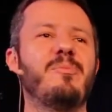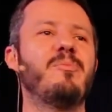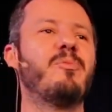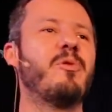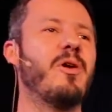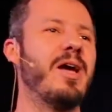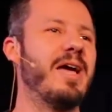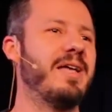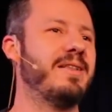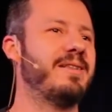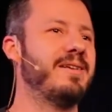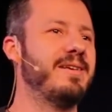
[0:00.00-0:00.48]

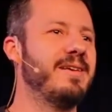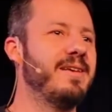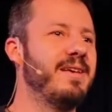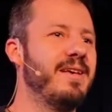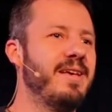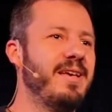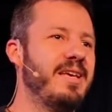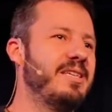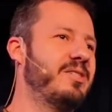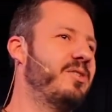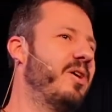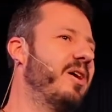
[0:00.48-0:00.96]
bread."
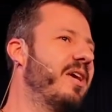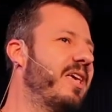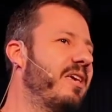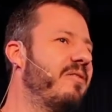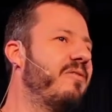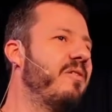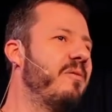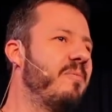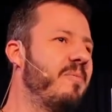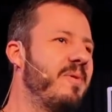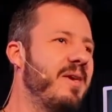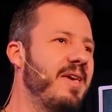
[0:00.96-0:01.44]
He's not
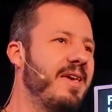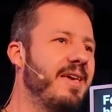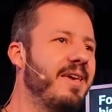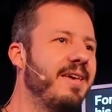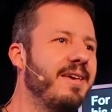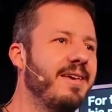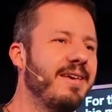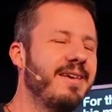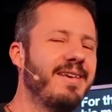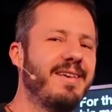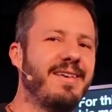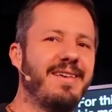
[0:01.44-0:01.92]
giving
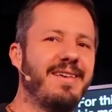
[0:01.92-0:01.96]
me.